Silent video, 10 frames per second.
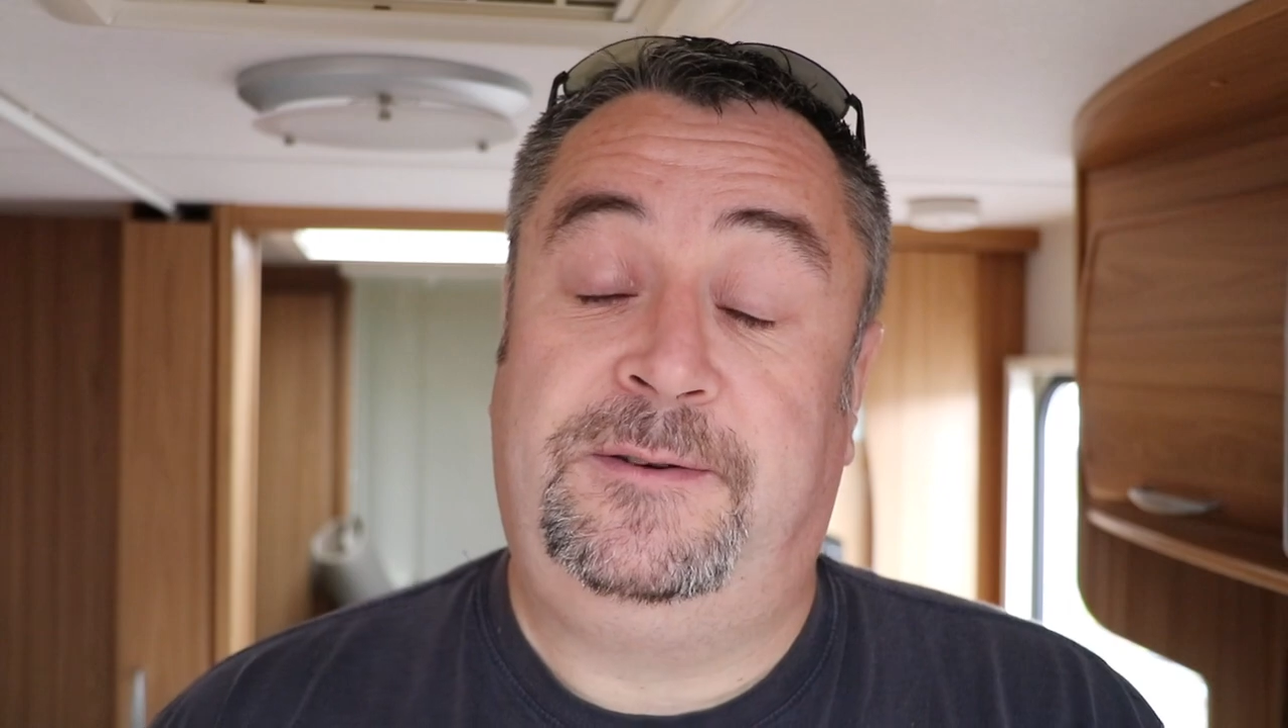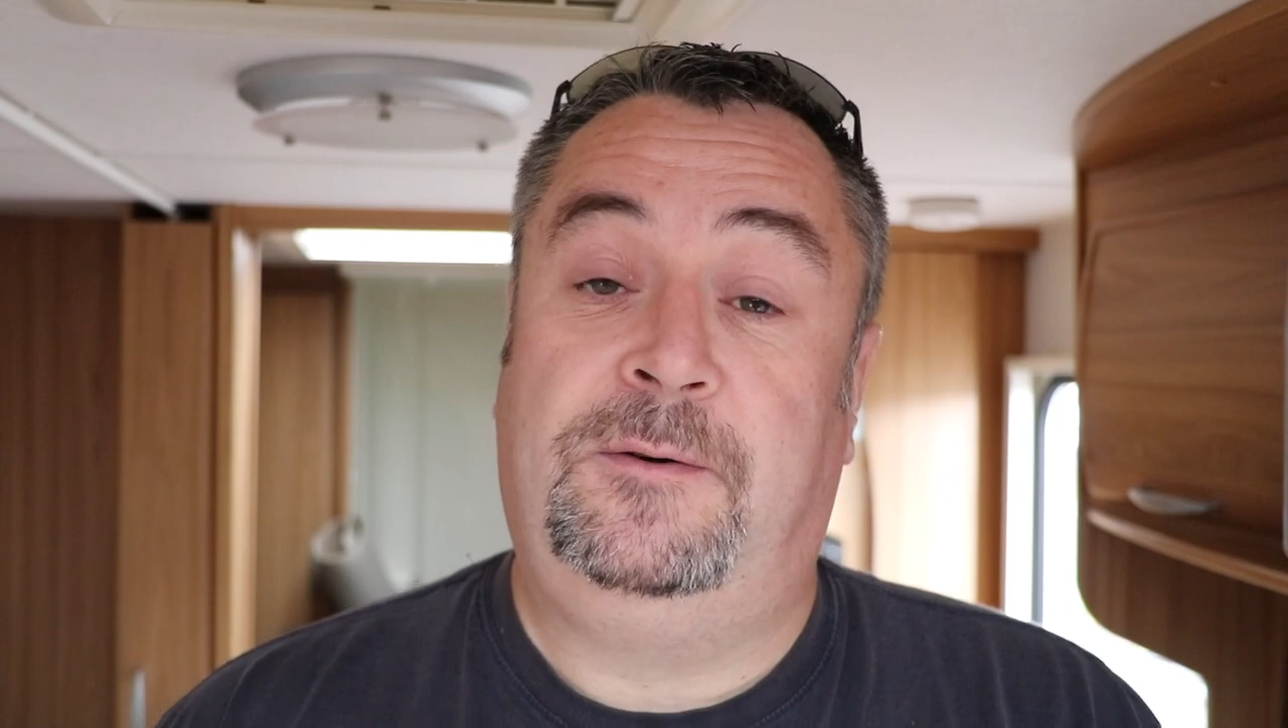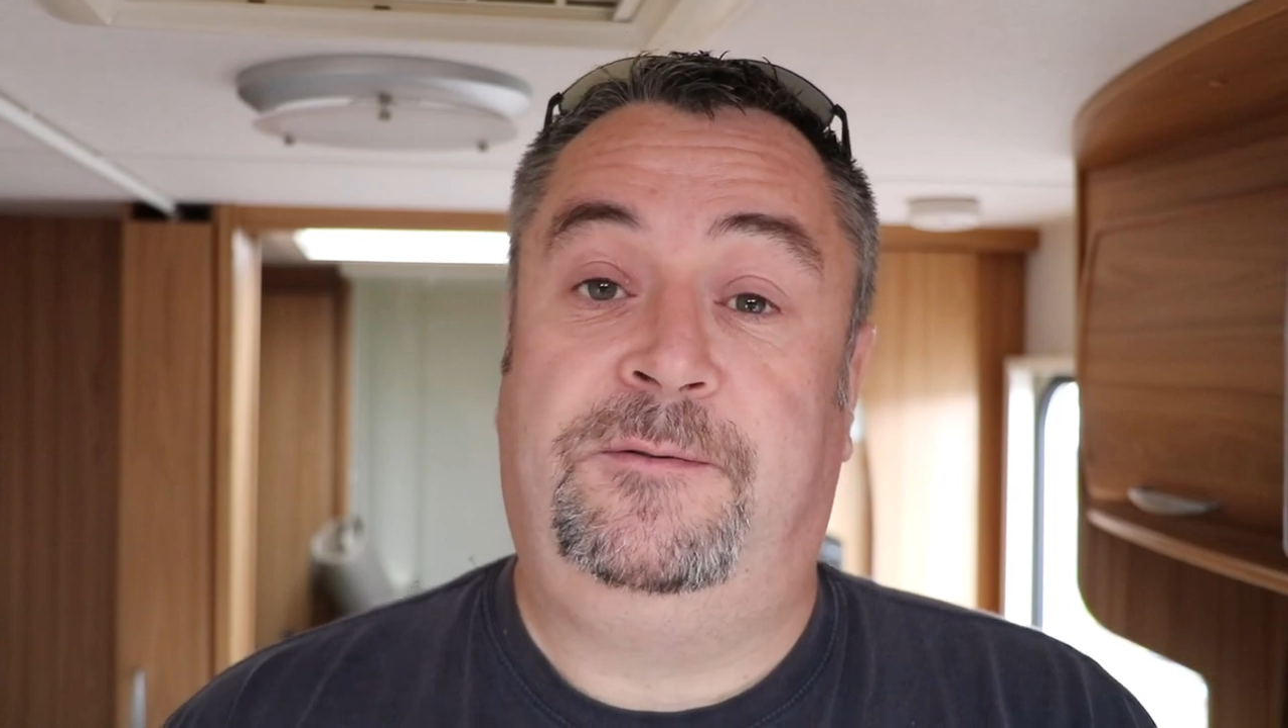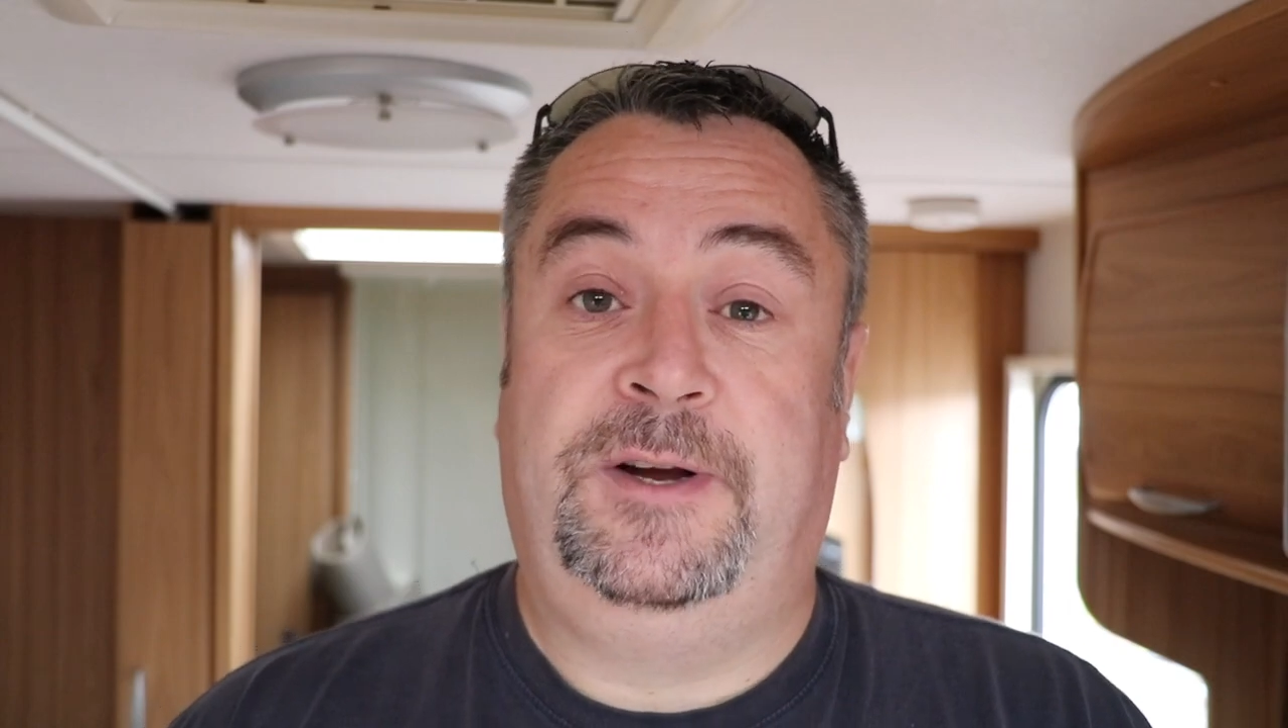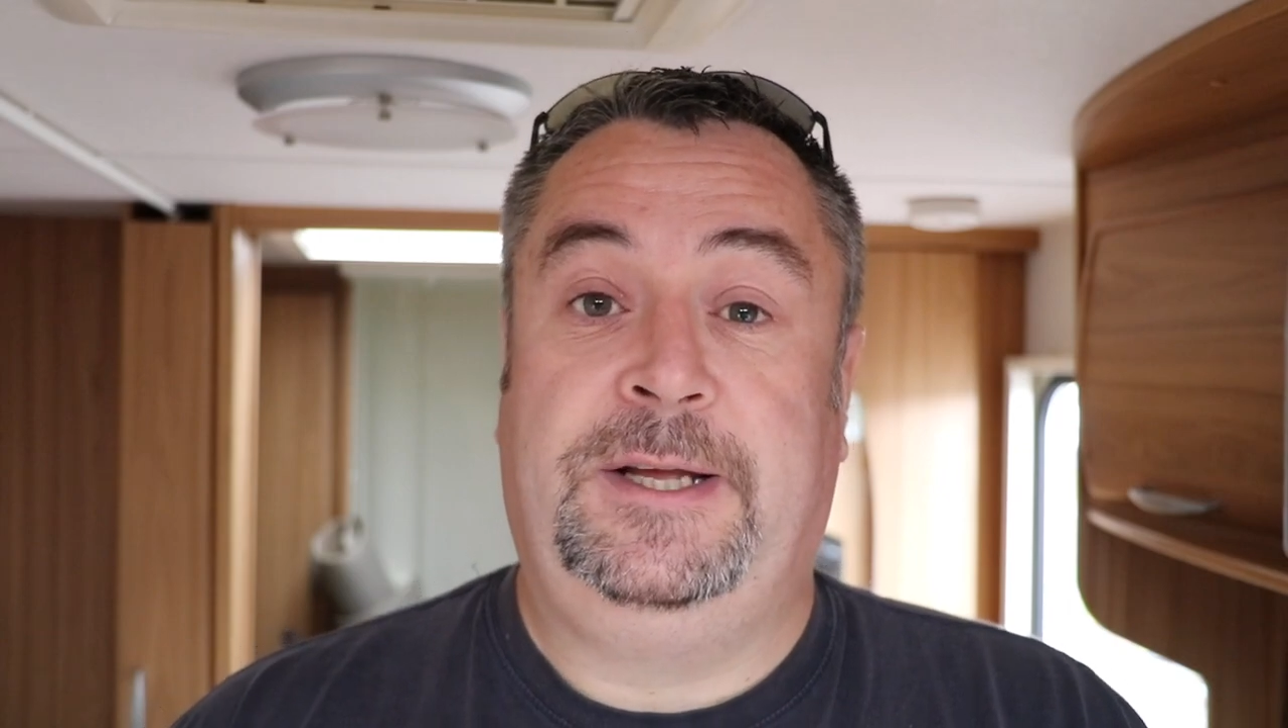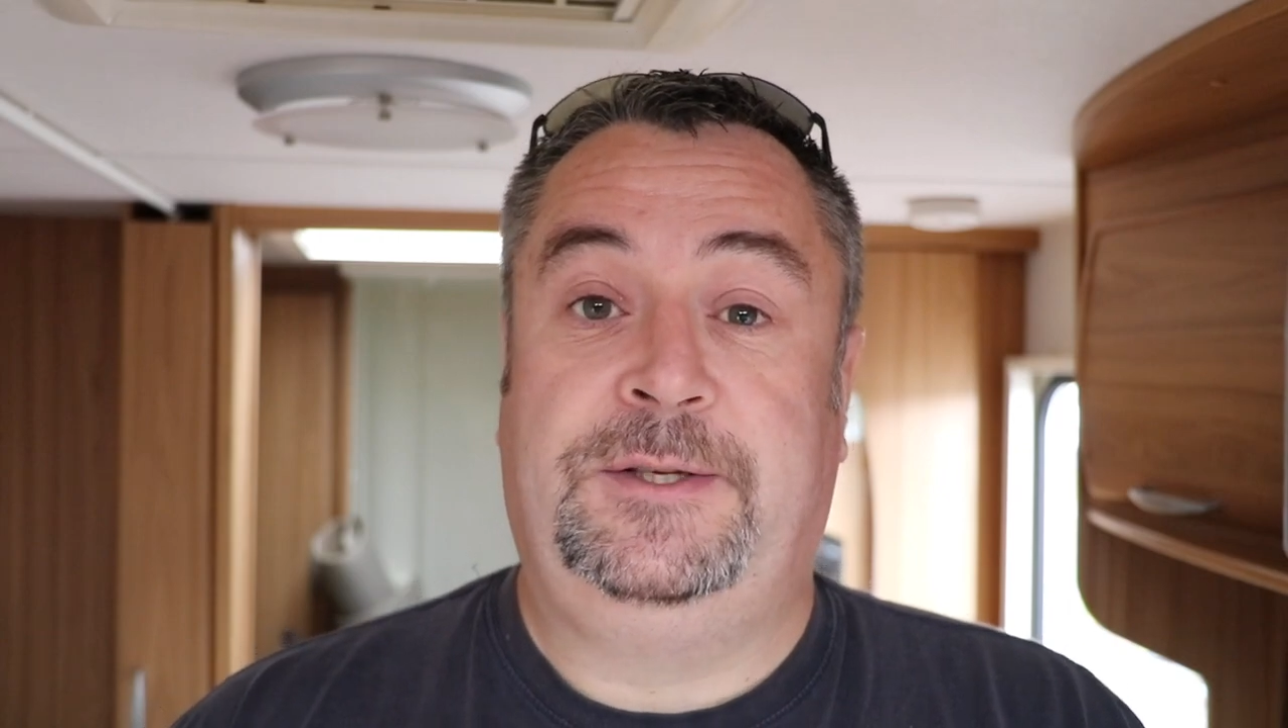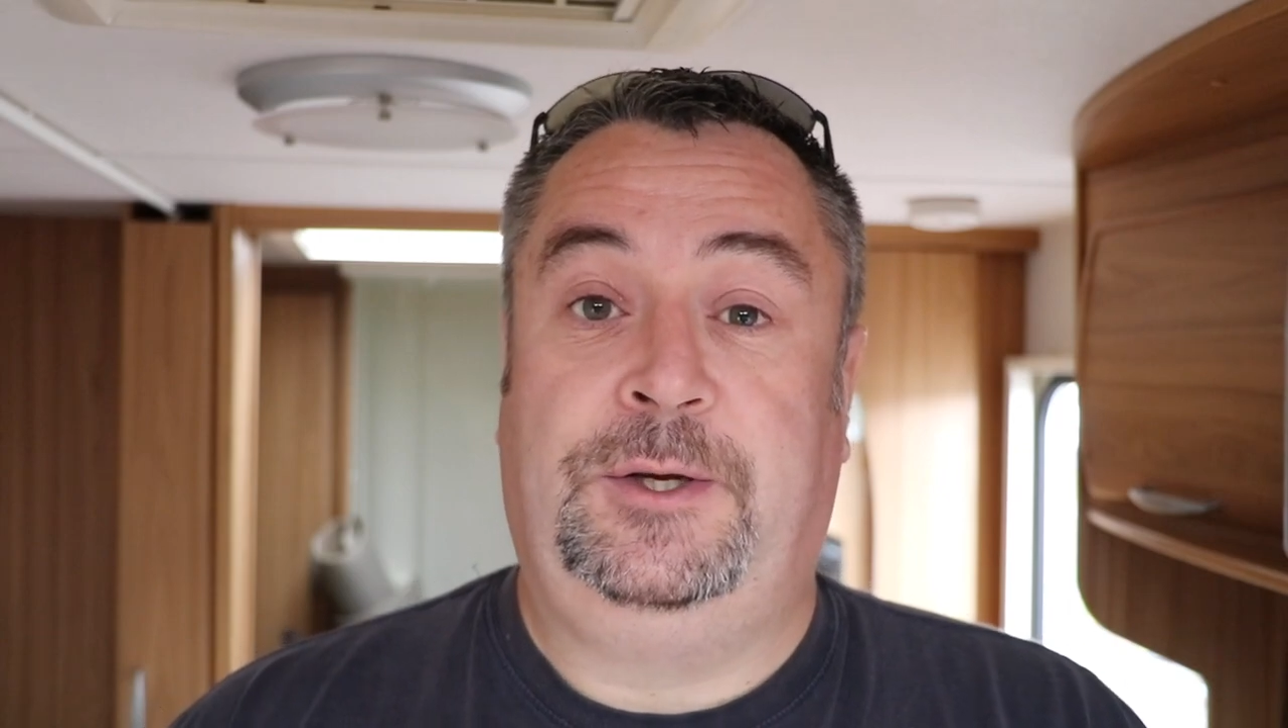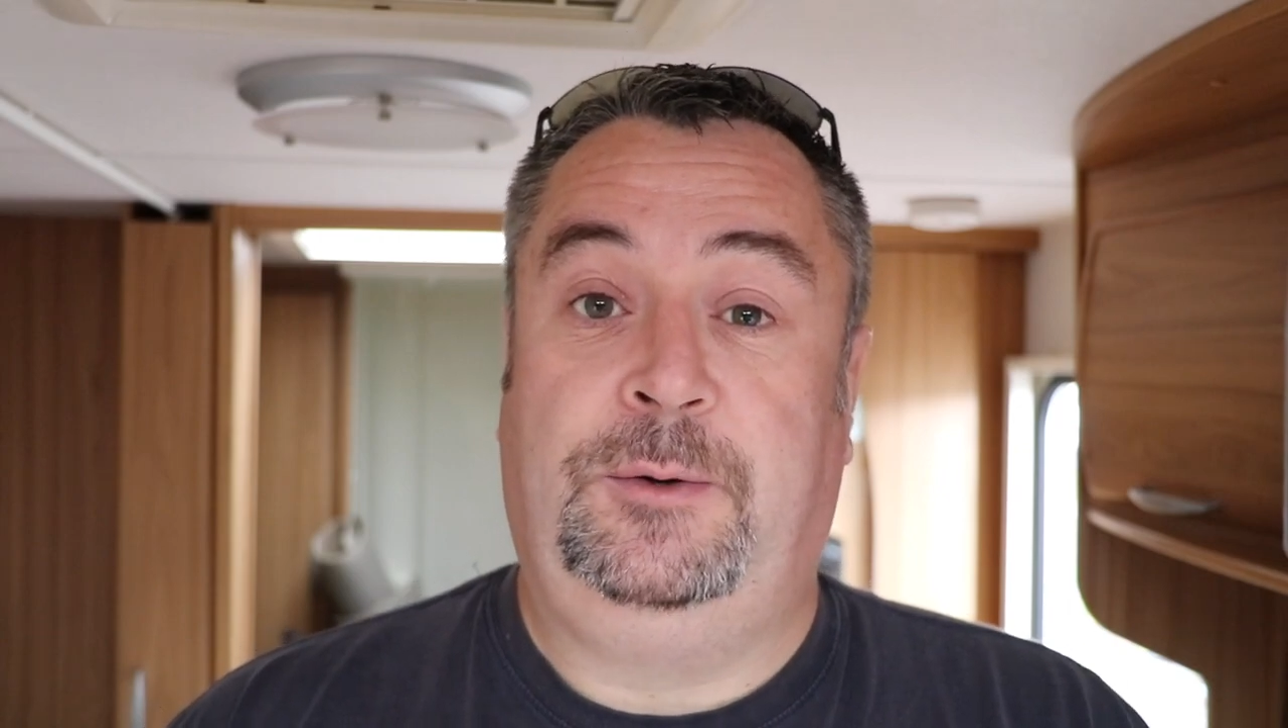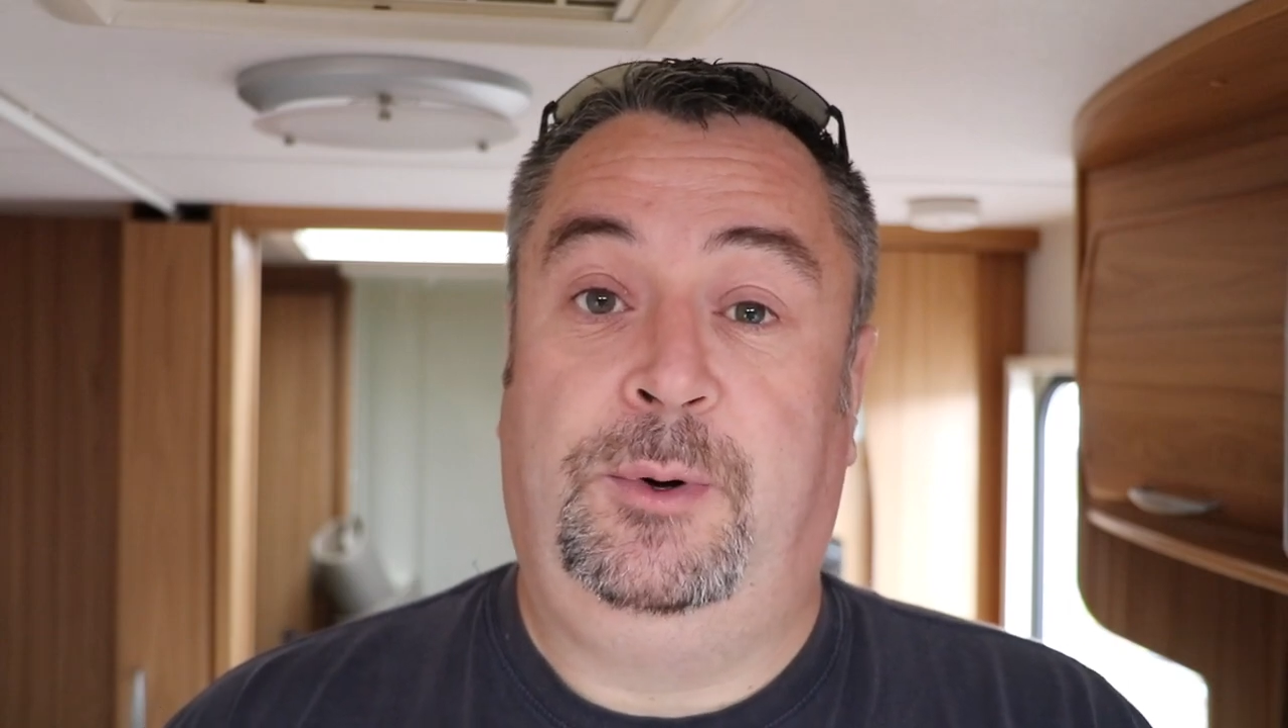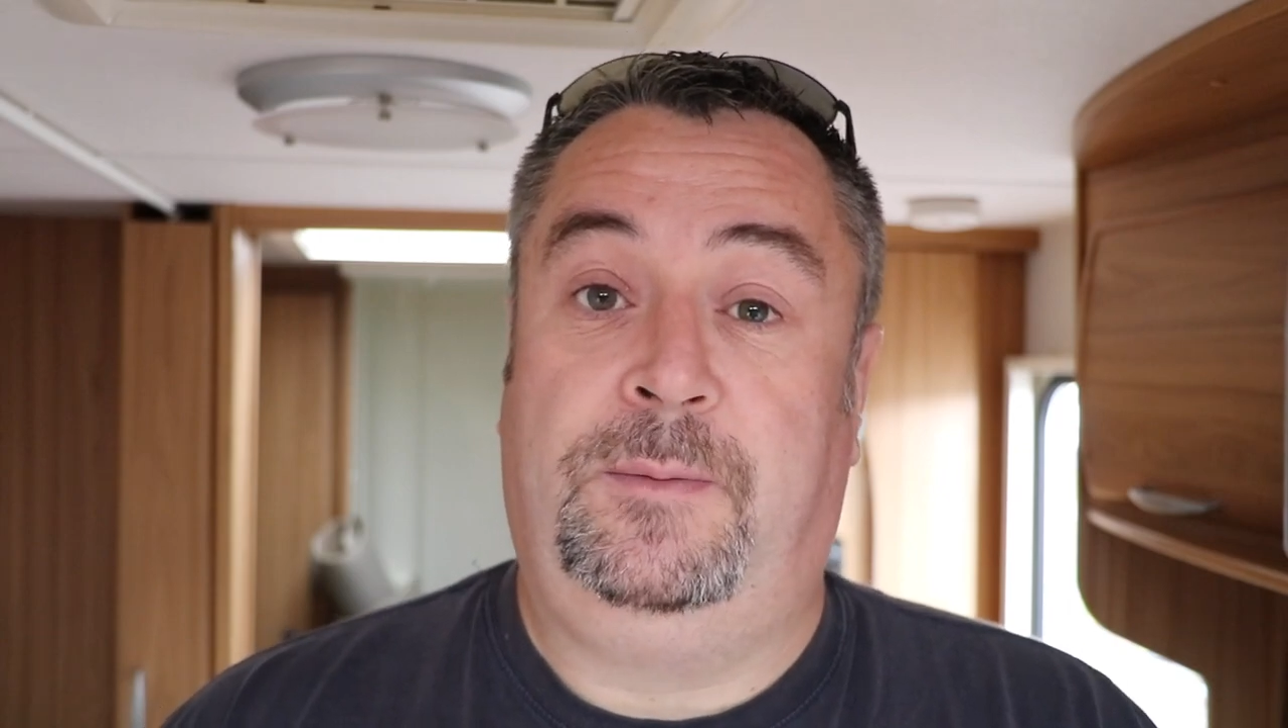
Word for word: feel free to